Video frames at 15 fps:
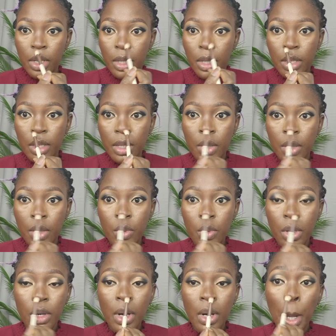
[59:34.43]
there we
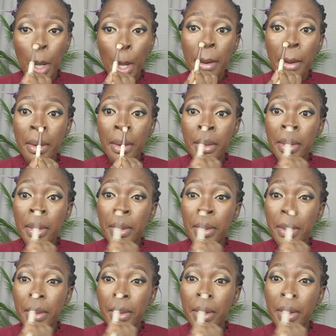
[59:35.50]
go, and you do
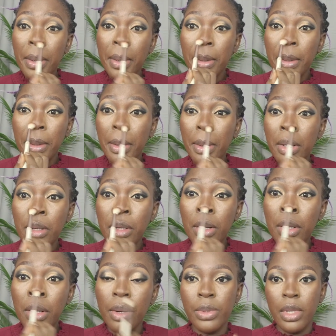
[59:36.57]
your
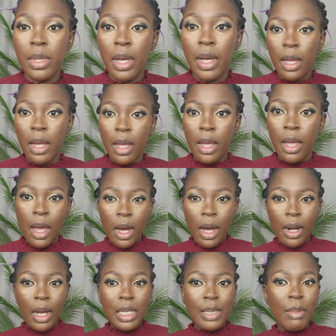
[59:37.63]
nose there,
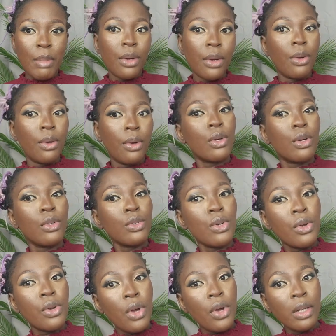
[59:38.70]
and that's my nose
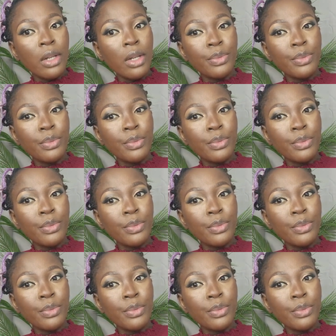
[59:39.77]
contour done.